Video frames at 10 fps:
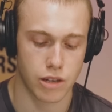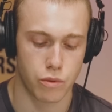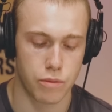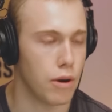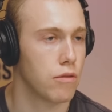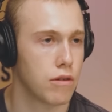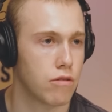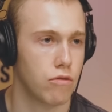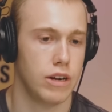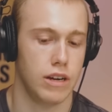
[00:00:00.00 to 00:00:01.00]
like we both
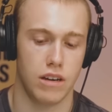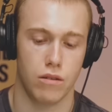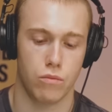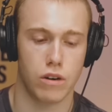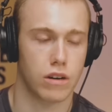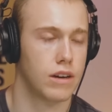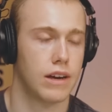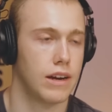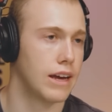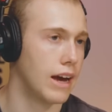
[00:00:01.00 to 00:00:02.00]
agree we're not
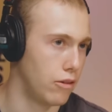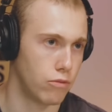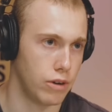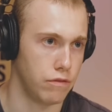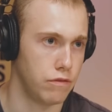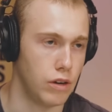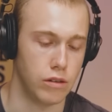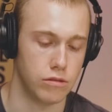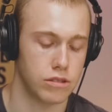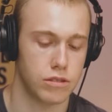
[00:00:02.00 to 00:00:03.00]
going to get rid of
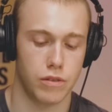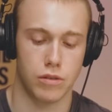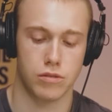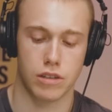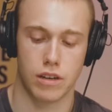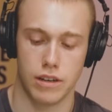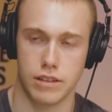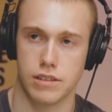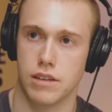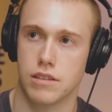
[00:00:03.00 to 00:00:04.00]
phones. Phones are going to
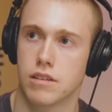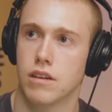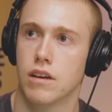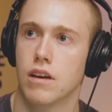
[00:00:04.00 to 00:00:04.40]
exist.